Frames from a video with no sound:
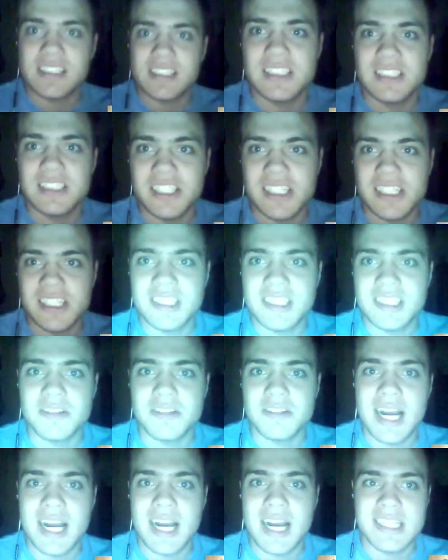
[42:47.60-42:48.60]
Jesus
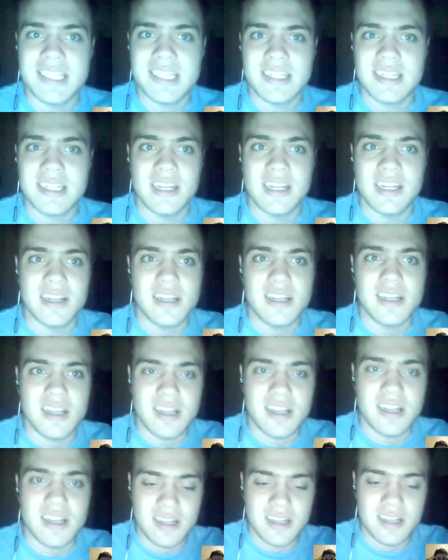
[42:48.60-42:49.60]
Christ and
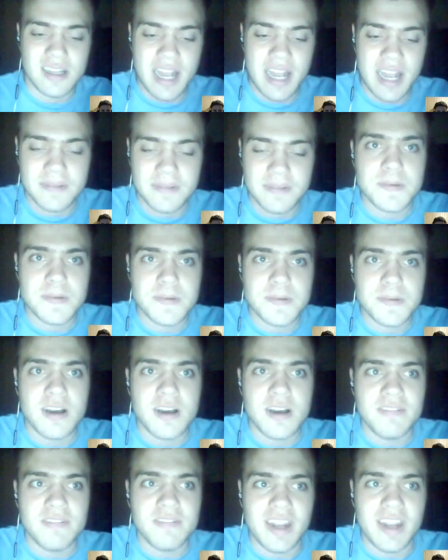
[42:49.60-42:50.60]

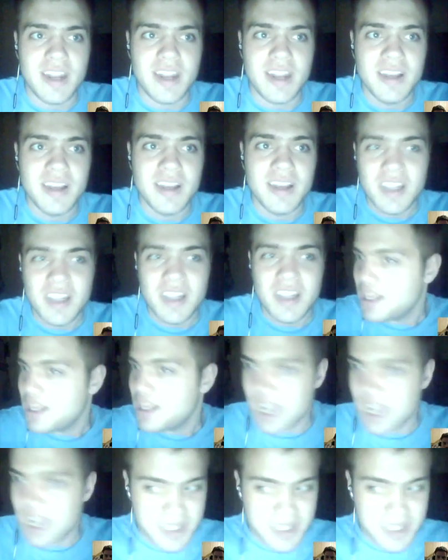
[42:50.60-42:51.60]
stuff in it. But yeah,
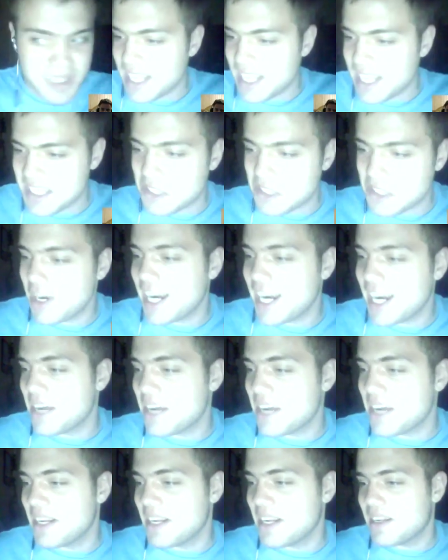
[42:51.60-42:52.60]
I mean, that's great. I
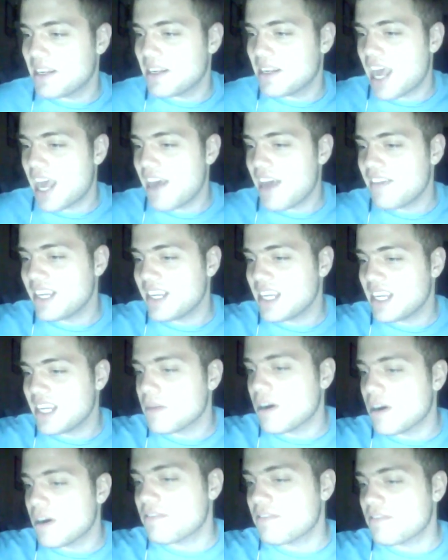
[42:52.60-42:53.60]
mean, having come
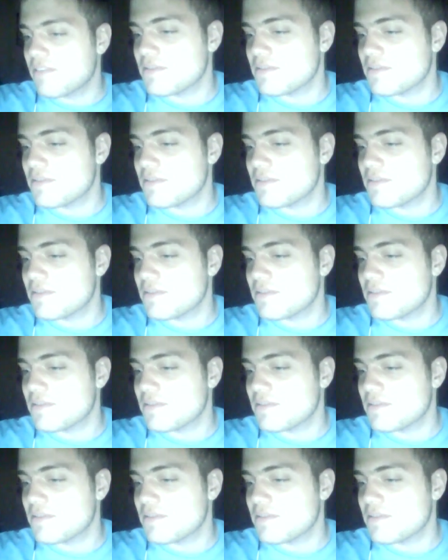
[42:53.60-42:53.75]
off,